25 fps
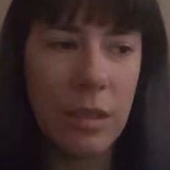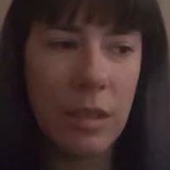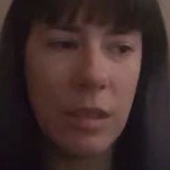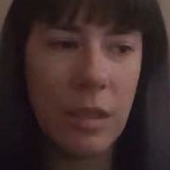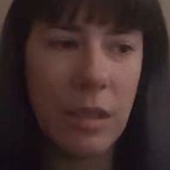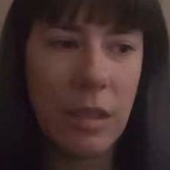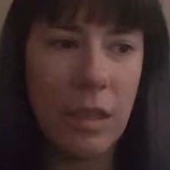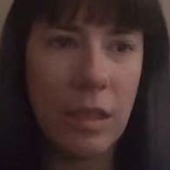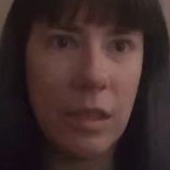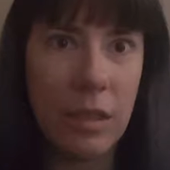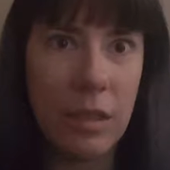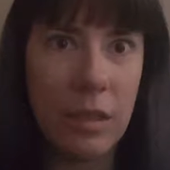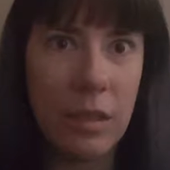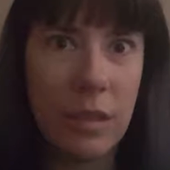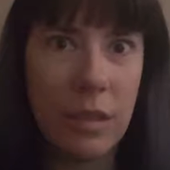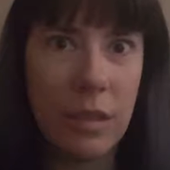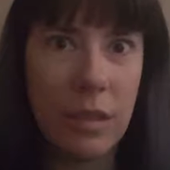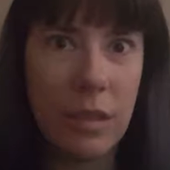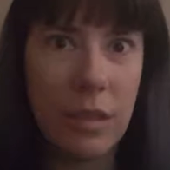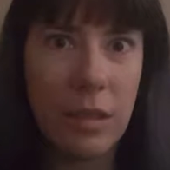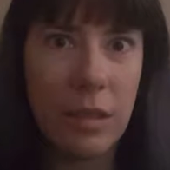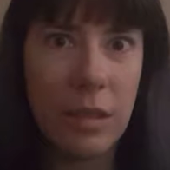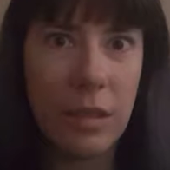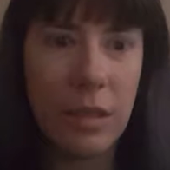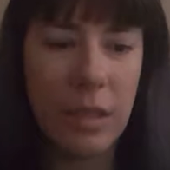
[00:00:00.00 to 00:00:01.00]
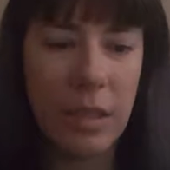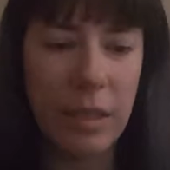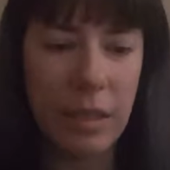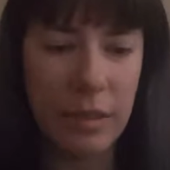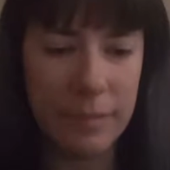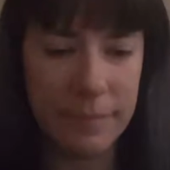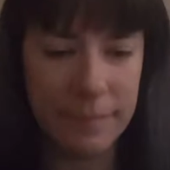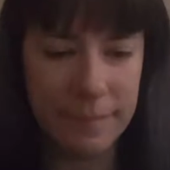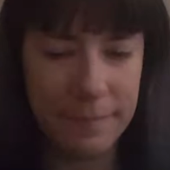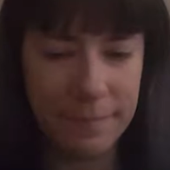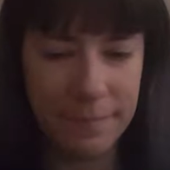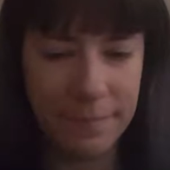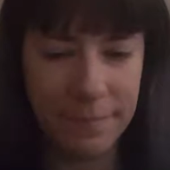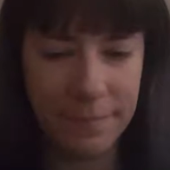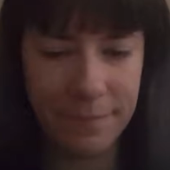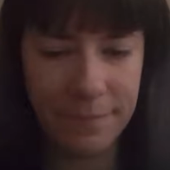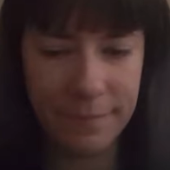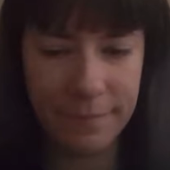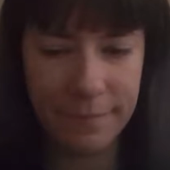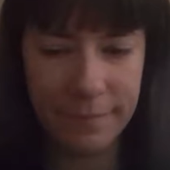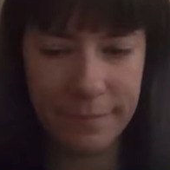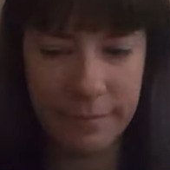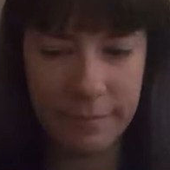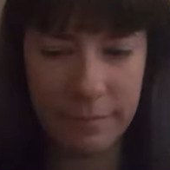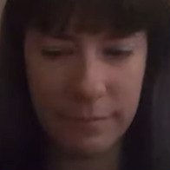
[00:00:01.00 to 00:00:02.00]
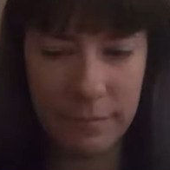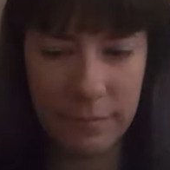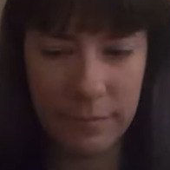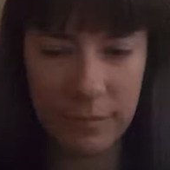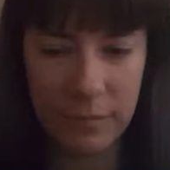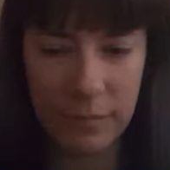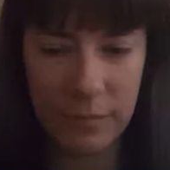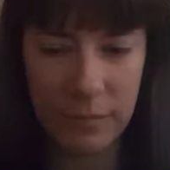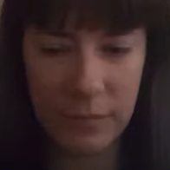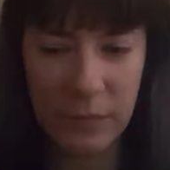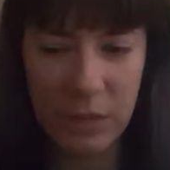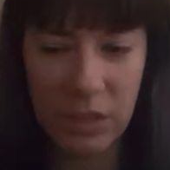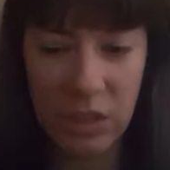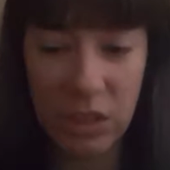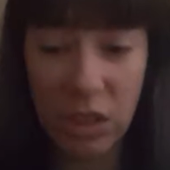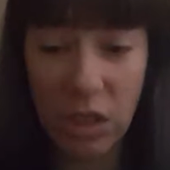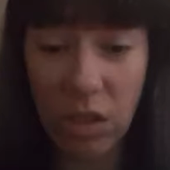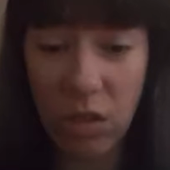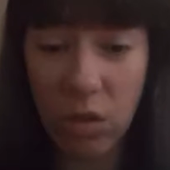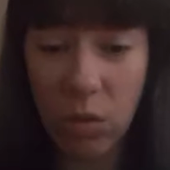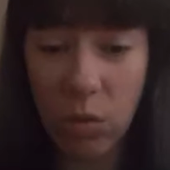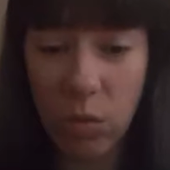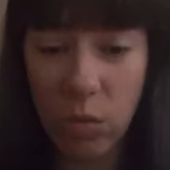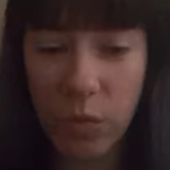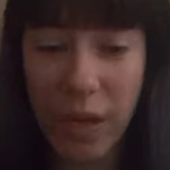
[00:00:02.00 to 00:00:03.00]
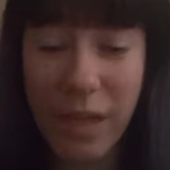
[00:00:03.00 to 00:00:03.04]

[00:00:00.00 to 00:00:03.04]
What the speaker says: Yeah. So